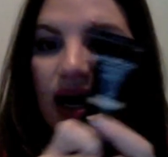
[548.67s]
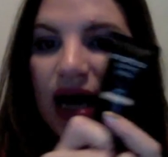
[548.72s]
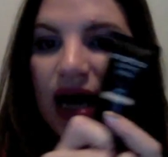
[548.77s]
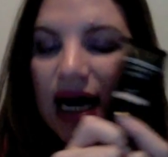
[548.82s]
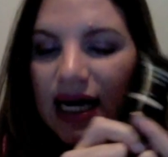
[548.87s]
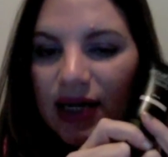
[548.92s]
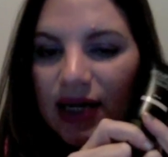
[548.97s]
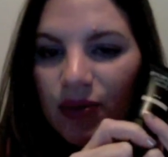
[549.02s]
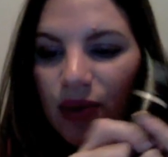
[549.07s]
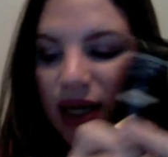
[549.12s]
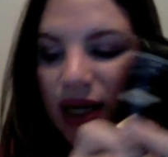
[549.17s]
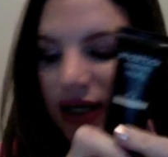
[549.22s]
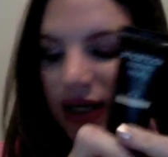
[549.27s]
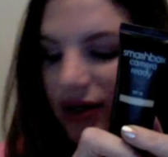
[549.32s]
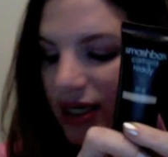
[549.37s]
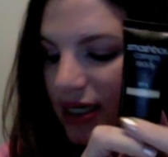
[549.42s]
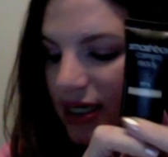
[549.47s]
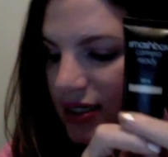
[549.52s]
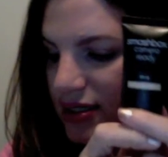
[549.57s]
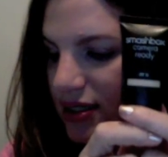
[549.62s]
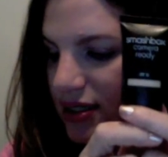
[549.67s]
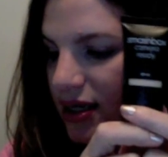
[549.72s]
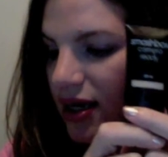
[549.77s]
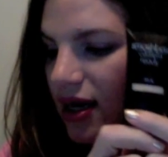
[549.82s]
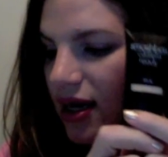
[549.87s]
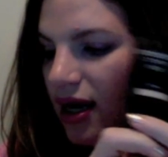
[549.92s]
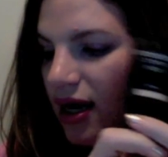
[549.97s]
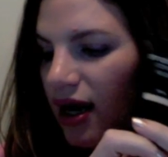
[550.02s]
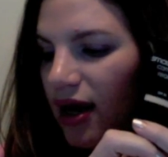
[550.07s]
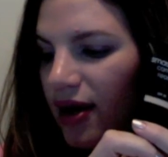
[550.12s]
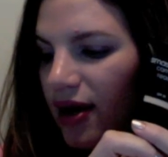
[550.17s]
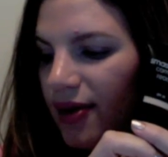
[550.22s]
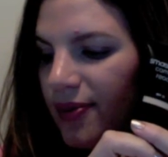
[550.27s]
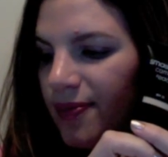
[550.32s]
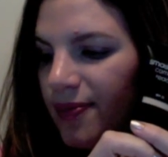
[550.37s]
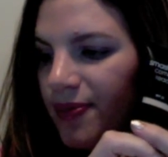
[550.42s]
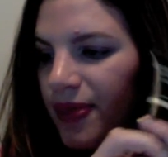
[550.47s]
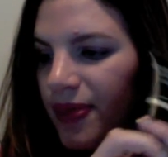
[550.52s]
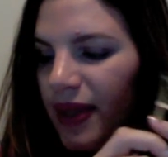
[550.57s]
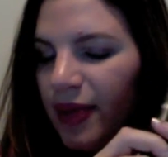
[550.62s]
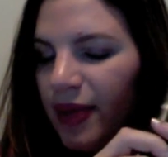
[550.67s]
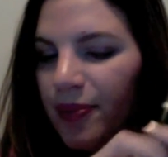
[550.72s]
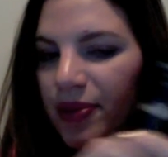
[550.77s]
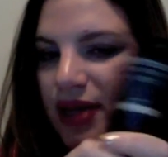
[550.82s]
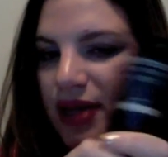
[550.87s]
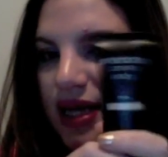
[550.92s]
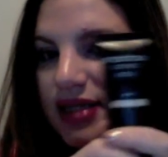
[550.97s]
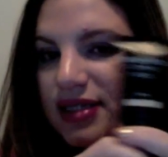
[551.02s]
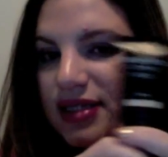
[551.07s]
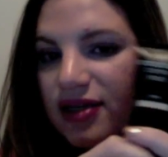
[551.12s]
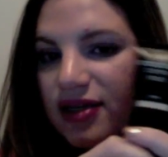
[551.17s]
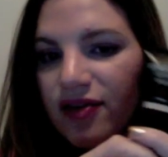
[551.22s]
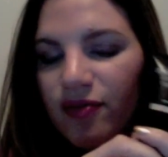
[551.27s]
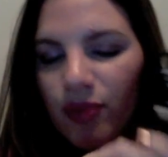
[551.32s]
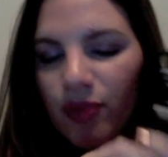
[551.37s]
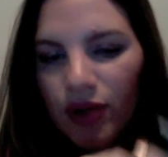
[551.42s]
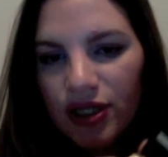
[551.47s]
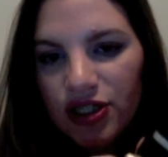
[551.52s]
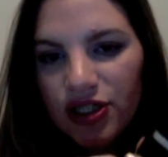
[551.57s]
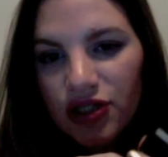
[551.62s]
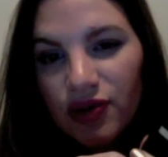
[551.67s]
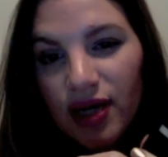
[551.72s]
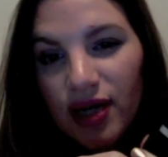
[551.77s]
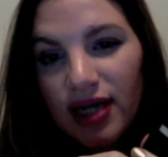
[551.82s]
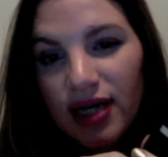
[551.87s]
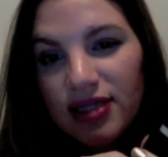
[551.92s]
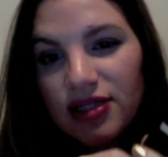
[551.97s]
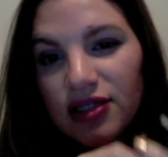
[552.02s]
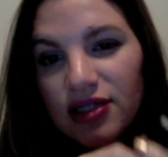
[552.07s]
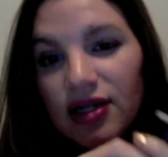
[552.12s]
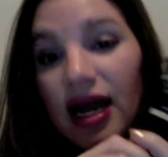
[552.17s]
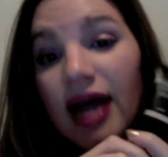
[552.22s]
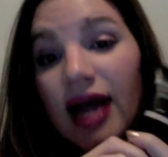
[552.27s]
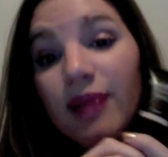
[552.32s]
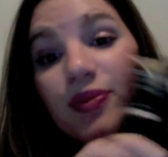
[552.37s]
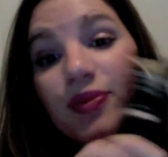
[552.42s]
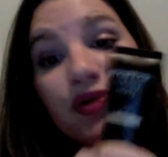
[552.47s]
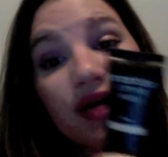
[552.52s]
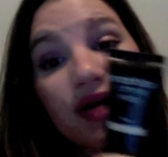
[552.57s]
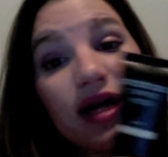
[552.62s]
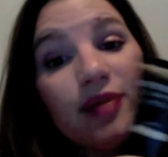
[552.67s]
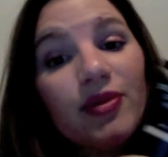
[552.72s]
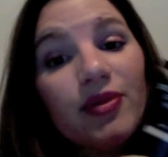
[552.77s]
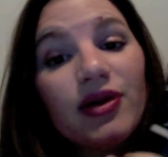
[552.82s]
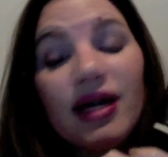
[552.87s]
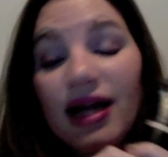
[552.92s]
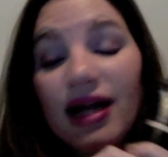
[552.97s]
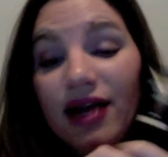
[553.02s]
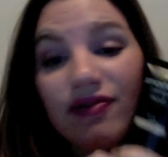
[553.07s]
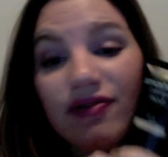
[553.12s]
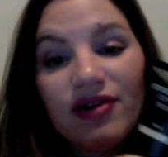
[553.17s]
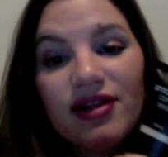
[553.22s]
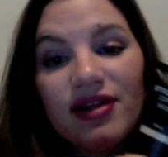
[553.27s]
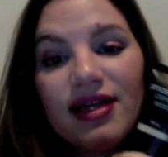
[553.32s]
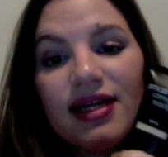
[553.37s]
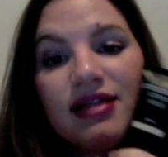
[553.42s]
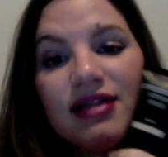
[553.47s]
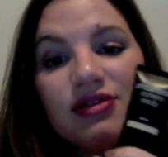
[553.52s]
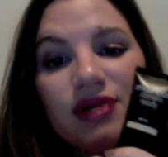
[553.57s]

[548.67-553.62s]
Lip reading: I wear it in place of moisturizer and primer and everything.